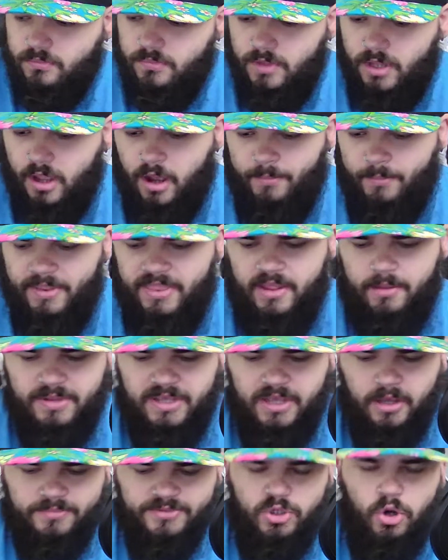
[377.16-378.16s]
And then it
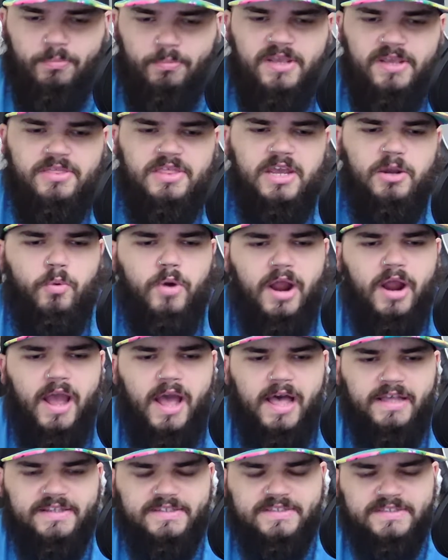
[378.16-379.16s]
becomes a whole big thing.
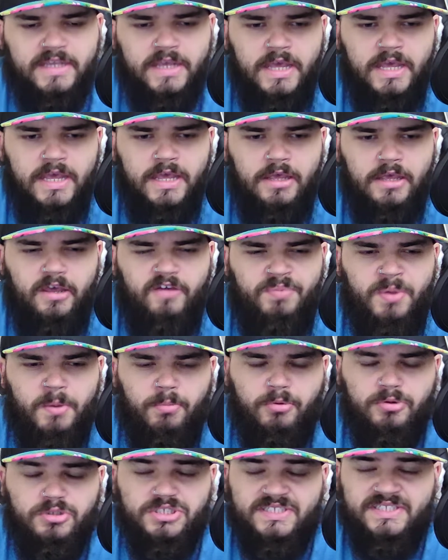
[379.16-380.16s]
Whereas if
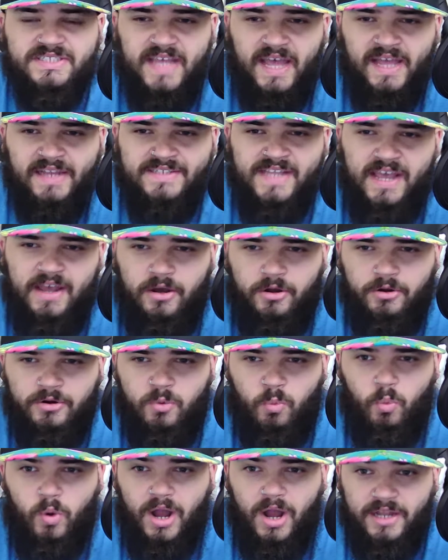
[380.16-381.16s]
people just sat down
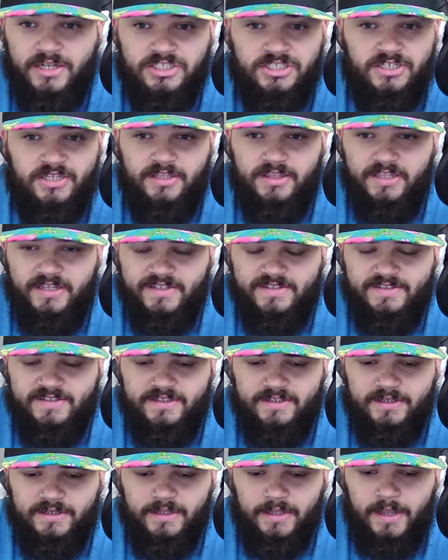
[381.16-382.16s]
and watched and
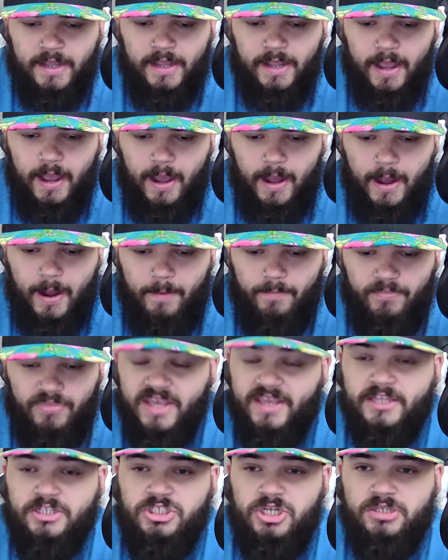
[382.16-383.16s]
listened,
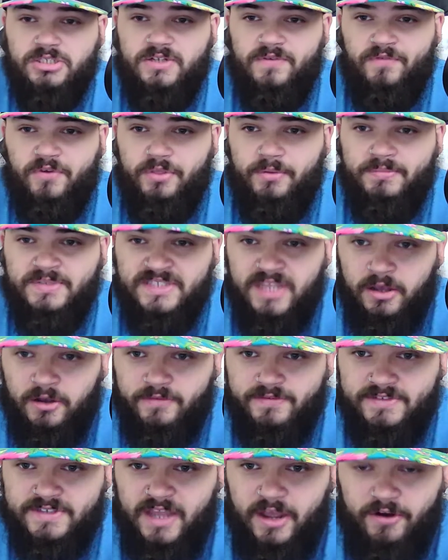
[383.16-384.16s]
they can judge it for
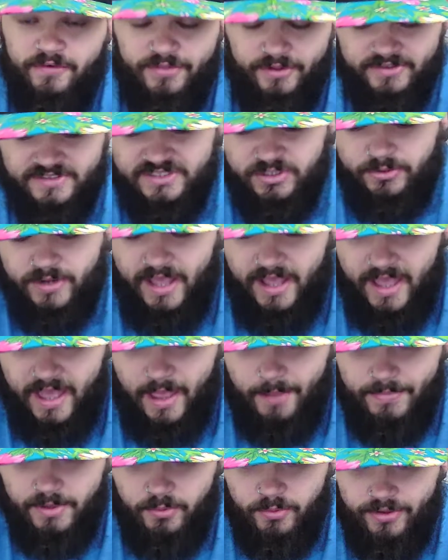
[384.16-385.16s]
themselves. Now, if they're still not
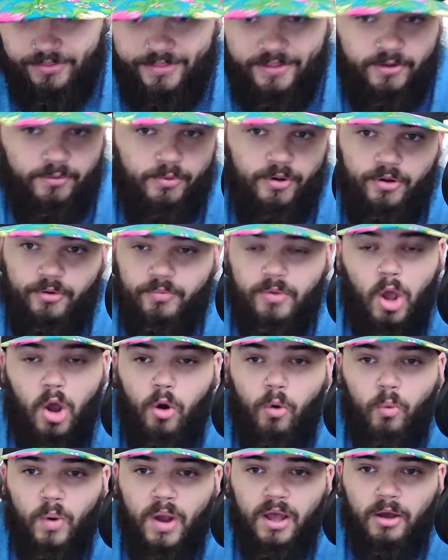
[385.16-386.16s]
happy with it, well,
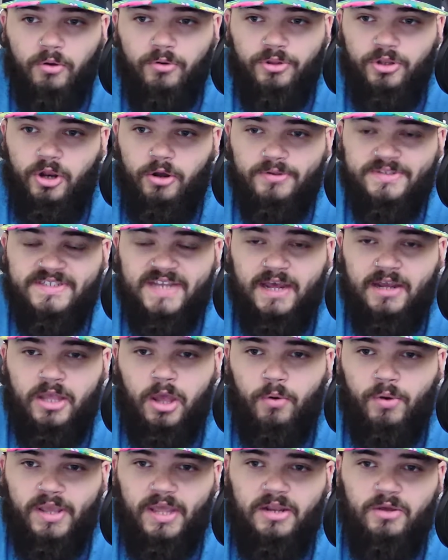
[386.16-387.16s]
oh well, it's not
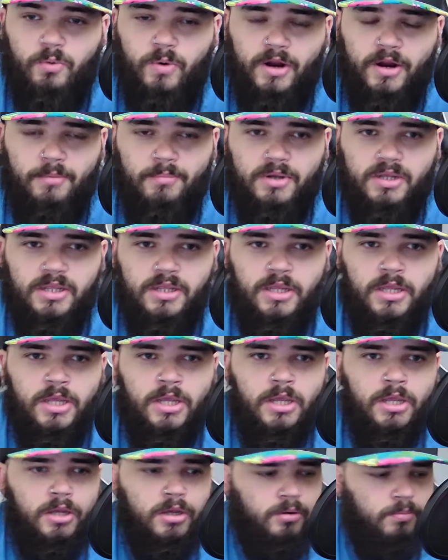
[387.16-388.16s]
going anywhere. But
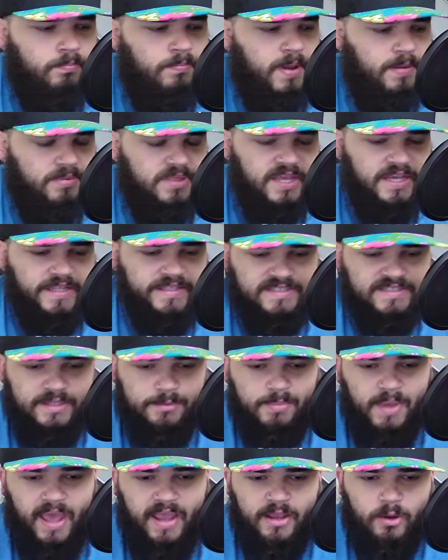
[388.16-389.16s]
maybe they can
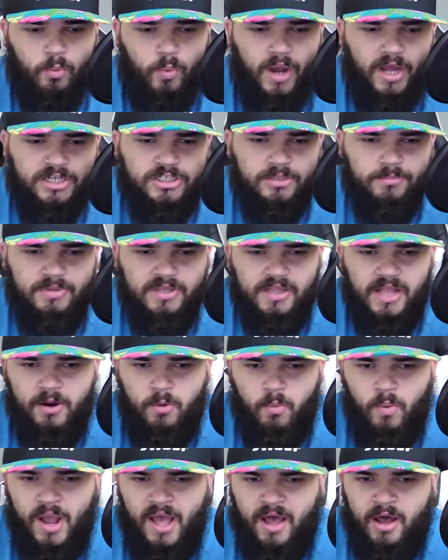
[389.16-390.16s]
sit back and watch and be
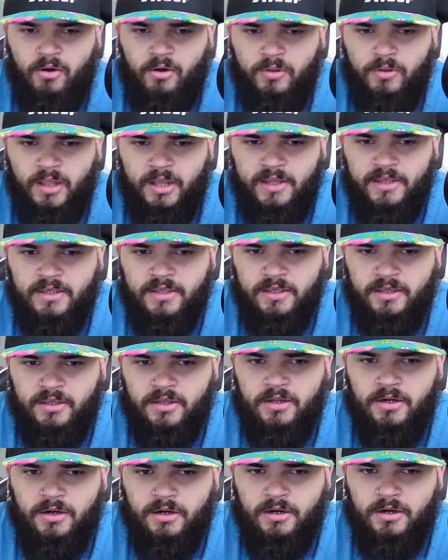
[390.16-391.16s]
like, wow, like,
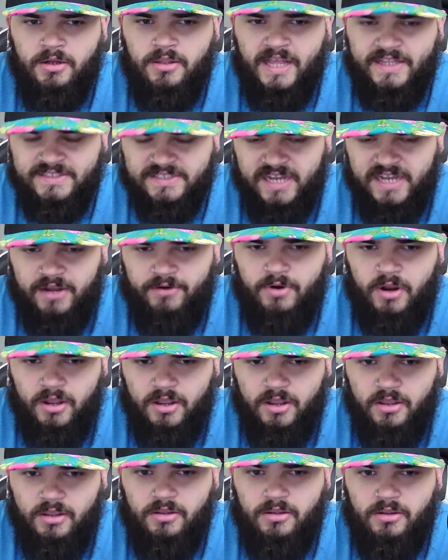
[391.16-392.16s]
that's not
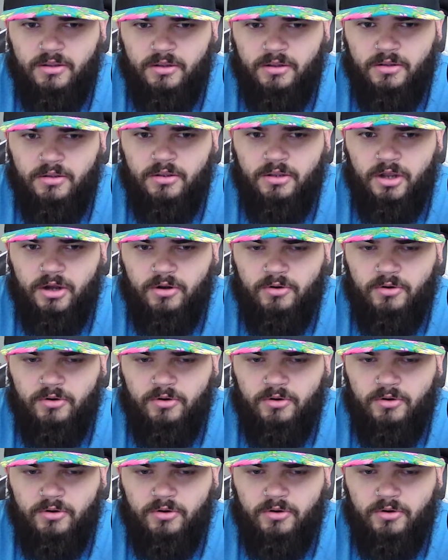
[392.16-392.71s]
right. He's